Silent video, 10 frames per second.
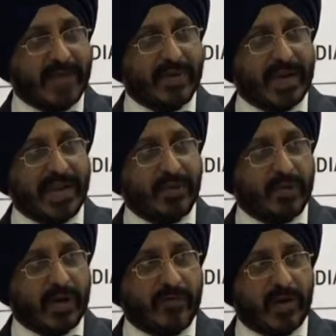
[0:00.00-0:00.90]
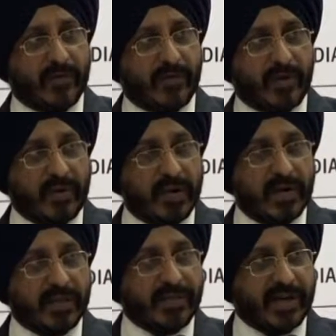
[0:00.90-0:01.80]
I would like to applaud
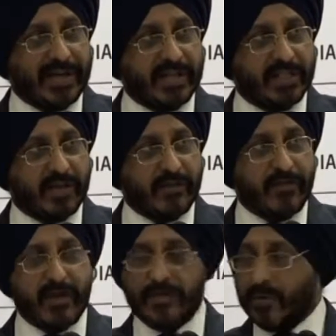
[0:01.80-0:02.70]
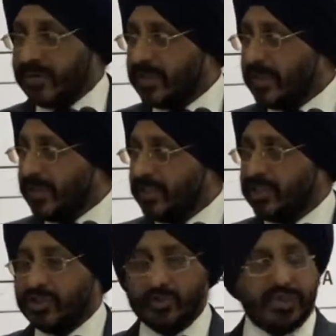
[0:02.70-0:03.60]
for the directors of both the
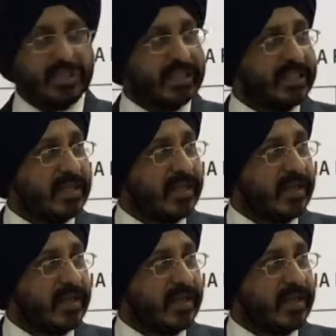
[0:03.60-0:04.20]
institutions.